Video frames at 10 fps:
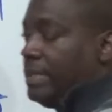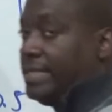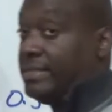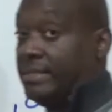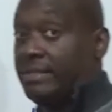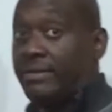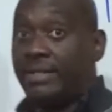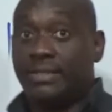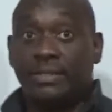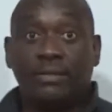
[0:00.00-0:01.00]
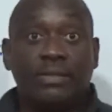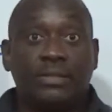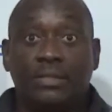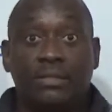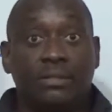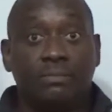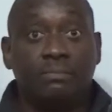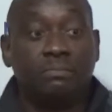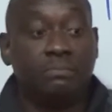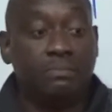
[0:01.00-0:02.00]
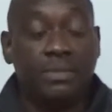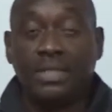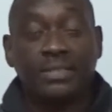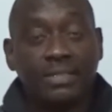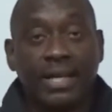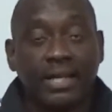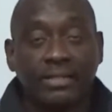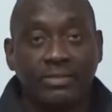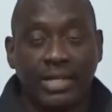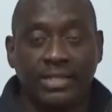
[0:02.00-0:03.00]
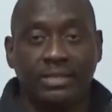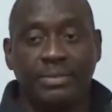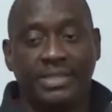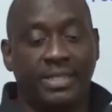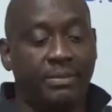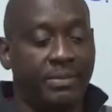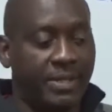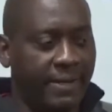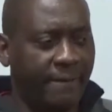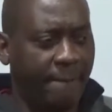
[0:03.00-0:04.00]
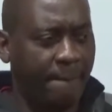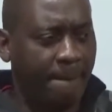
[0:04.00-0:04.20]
etc., etc., etc. Nothing else really to be said about that.